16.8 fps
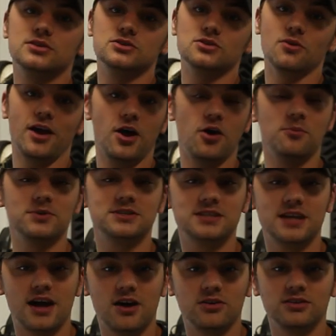So help us
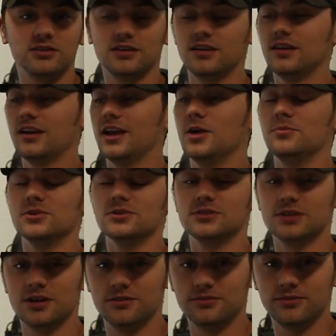out, help
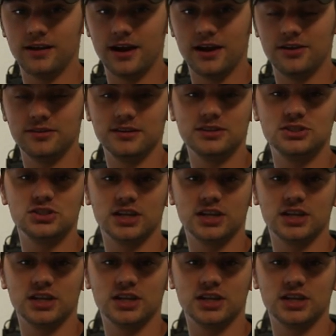yourself out.